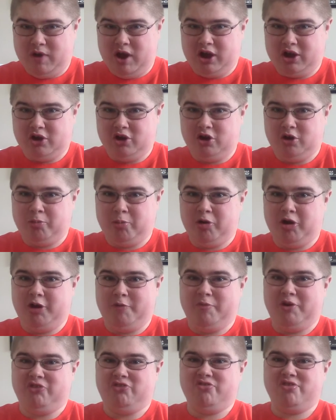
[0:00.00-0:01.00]
record
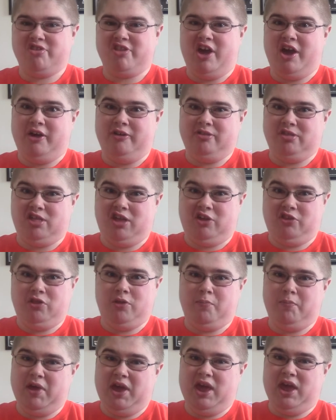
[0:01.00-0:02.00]
pretty much sounds like
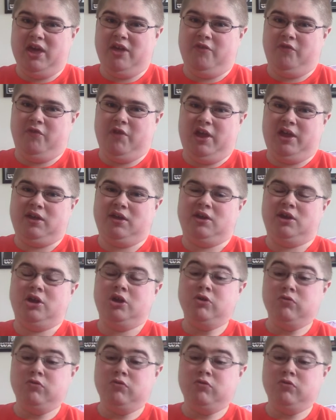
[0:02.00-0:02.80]
the band like